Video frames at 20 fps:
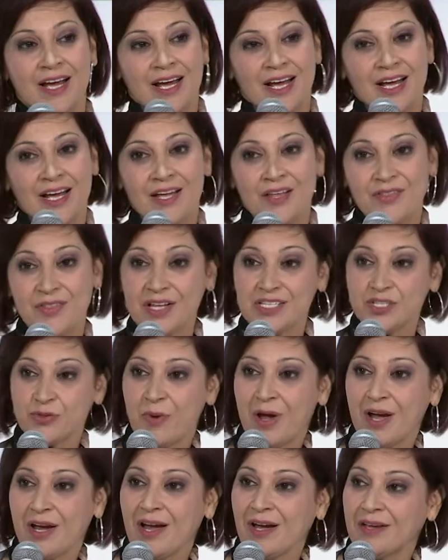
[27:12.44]
That's
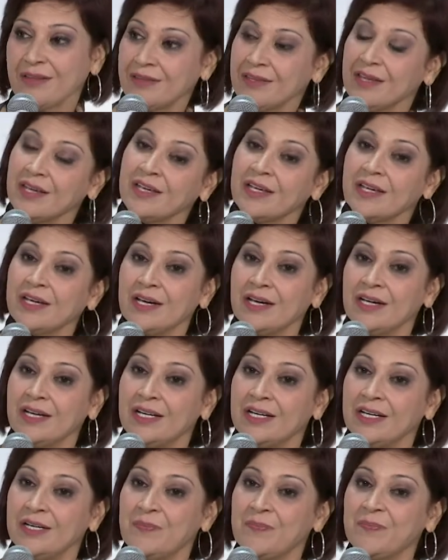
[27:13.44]
why I think
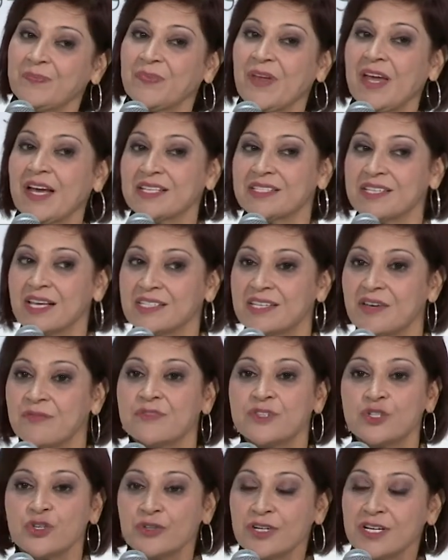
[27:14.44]
excessive
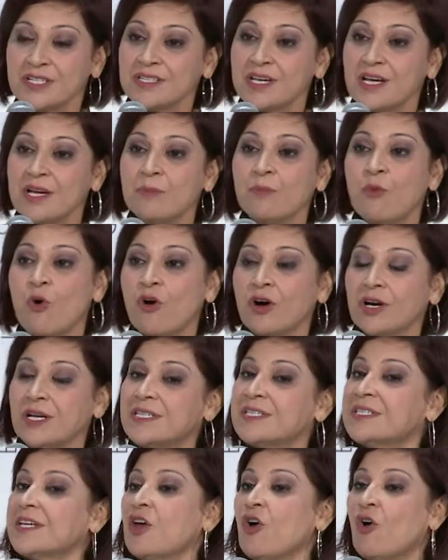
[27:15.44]
tourism, or let's
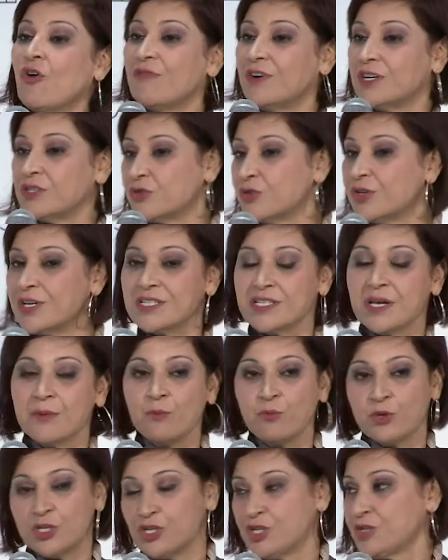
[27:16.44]
say over-tourism,
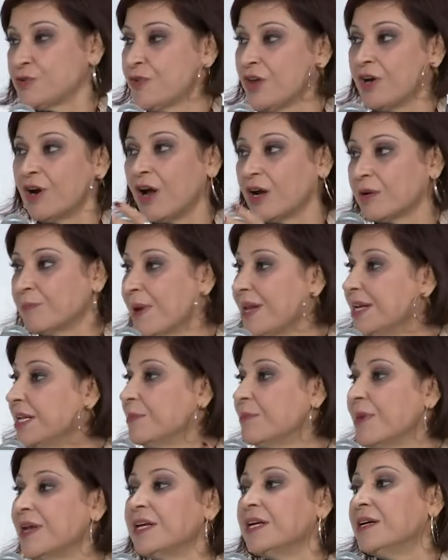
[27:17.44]
which there are many,
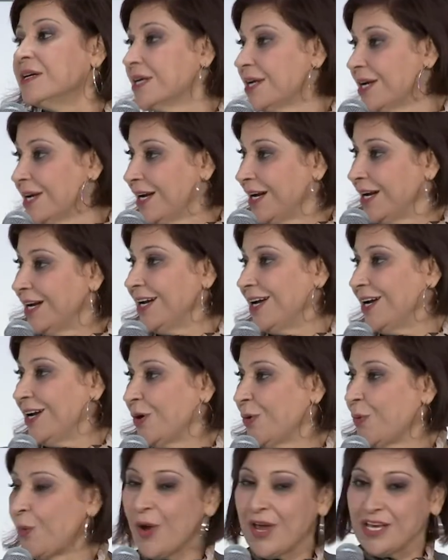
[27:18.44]
many
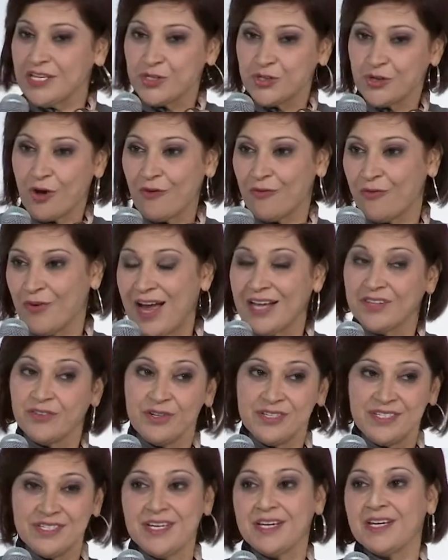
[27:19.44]
ways of
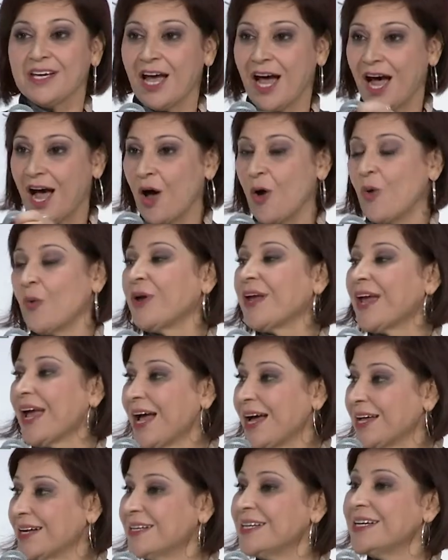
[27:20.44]
addressing how
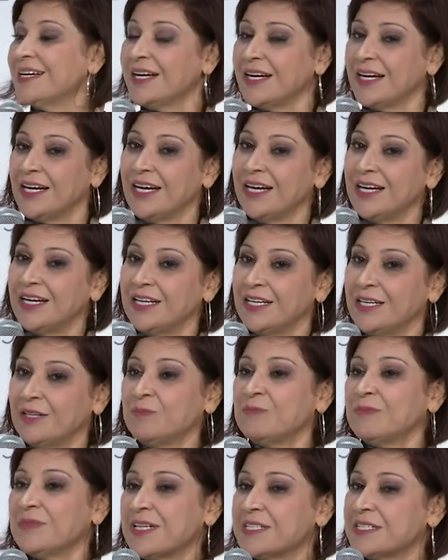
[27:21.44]
can,
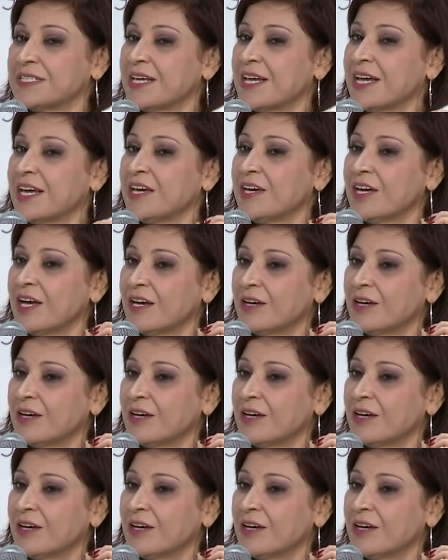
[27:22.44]
let's say,